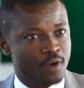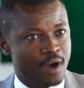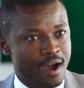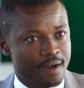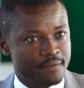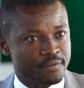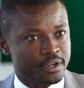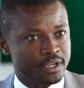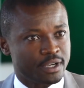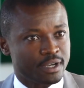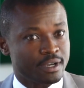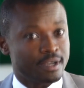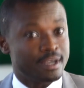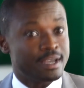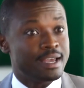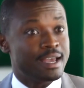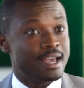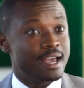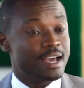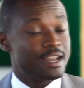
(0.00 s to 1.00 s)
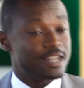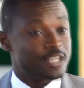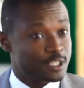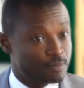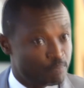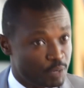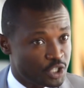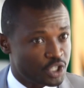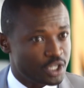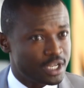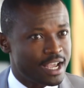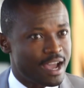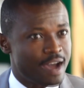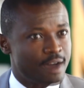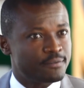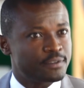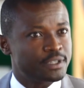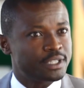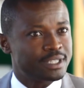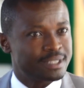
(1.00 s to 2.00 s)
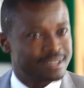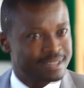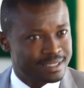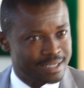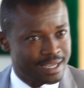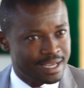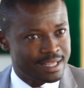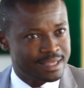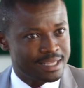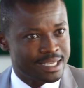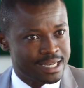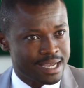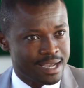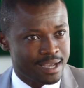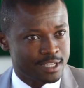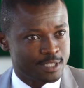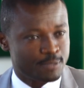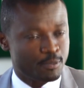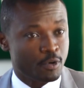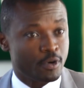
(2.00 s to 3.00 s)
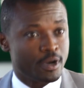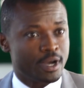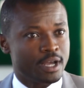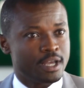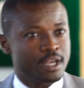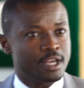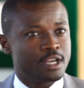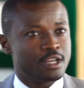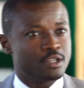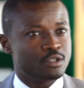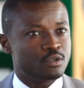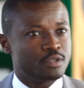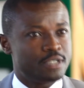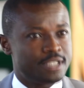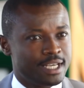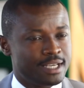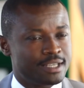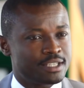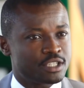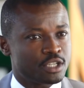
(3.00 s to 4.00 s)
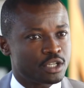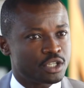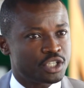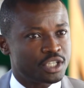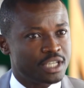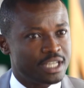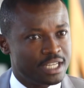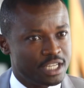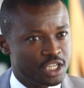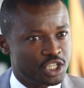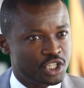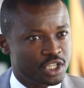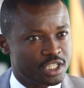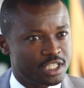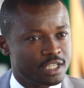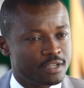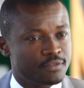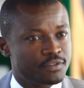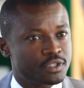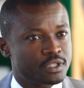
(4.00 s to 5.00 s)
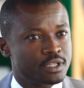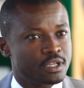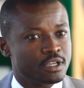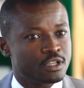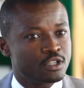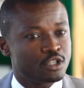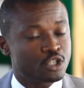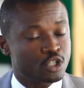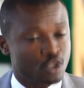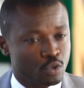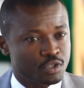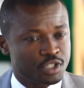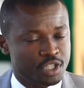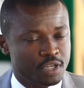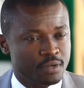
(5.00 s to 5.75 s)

for Africa, and especially Africans in the diaspora, to take such initiatives so